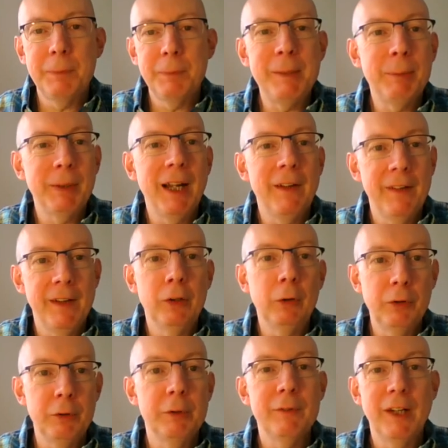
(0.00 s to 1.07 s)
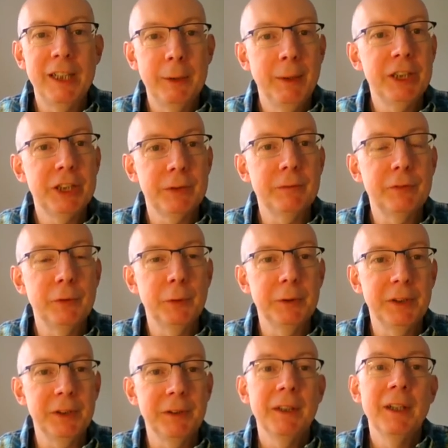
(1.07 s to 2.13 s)
of people out there who'll do evaluation for
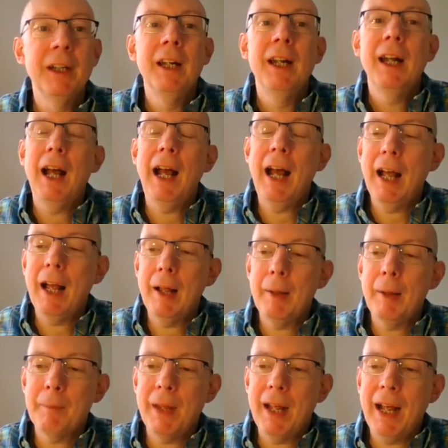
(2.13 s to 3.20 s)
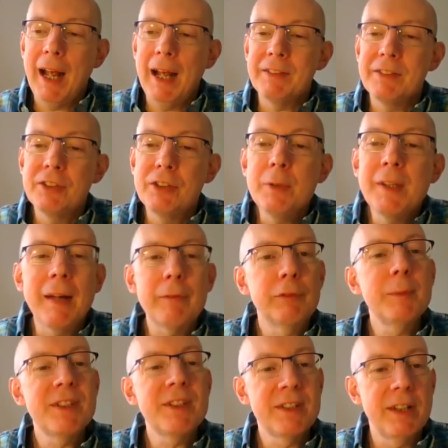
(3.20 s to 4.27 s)
you. Um, and do that
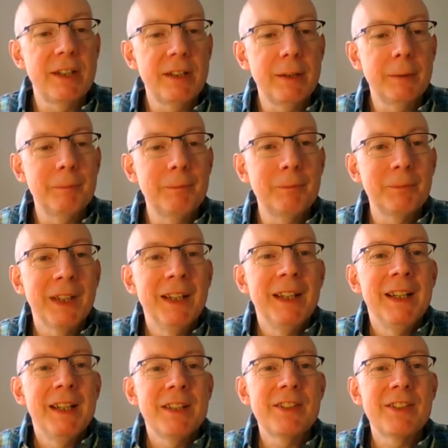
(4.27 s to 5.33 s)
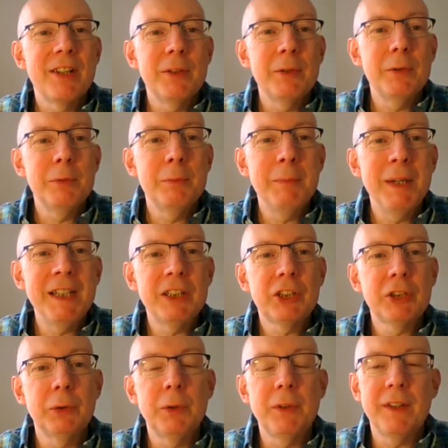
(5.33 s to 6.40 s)
from the start. So make
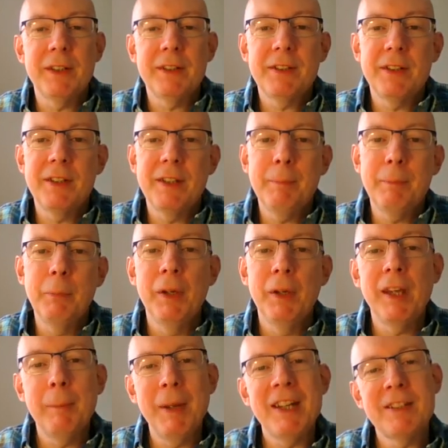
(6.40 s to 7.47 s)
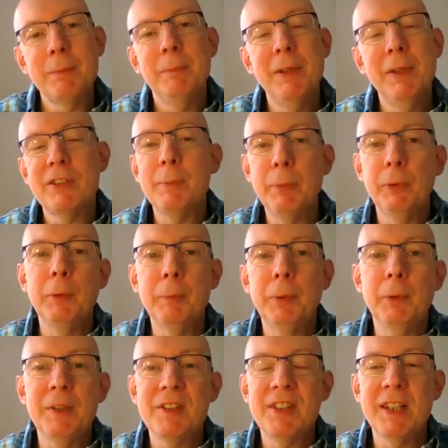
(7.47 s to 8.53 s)
sure that the, one of the best, most important
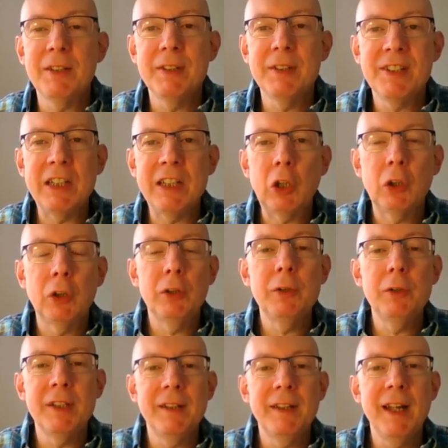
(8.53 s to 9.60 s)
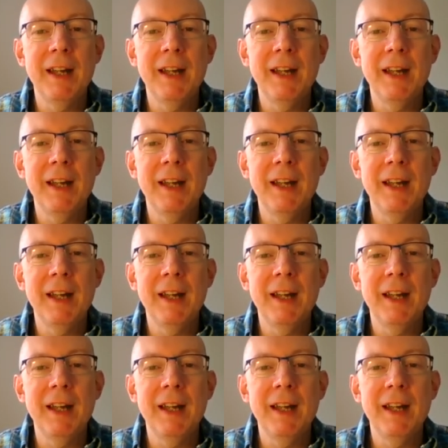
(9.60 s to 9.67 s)
points here is include